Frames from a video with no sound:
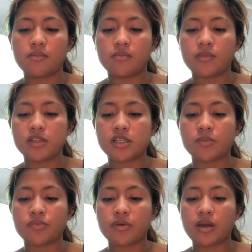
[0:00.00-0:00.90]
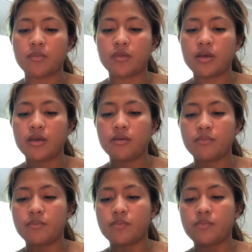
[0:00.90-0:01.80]
This is a Prime Light.
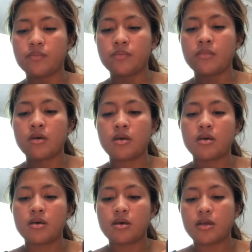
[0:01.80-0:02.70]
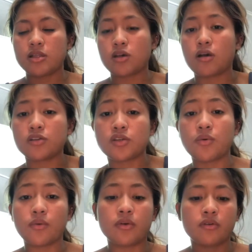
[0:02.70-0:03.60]
It's also
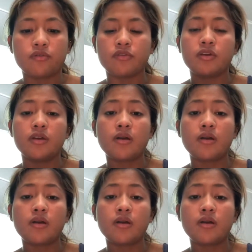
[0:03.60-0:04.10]
oil-free.